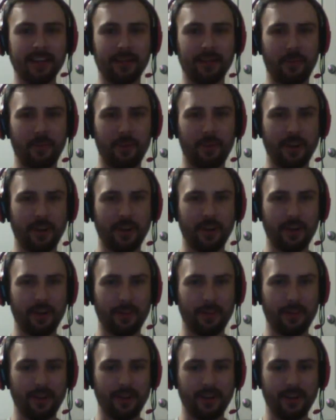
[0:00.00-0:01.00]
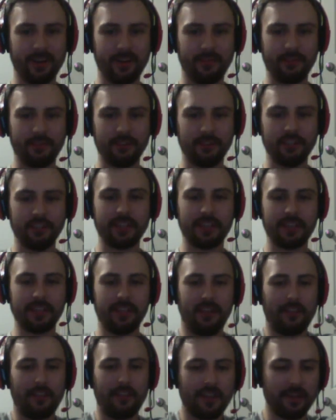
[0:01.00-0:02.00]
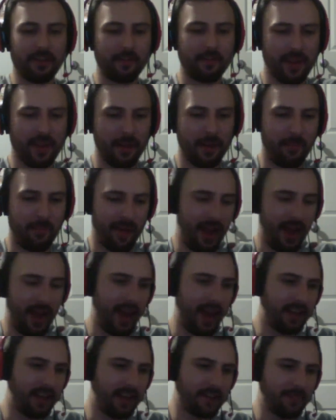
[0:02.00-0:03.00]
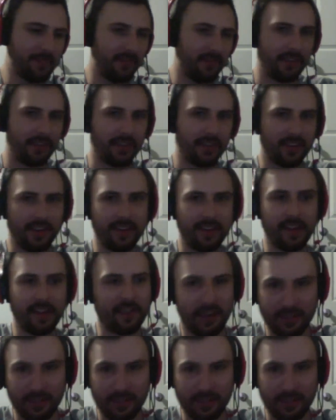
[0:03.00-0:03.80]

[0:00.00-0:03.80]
we're gonna put in a shit ton of effort and make a badass movie, and they've done it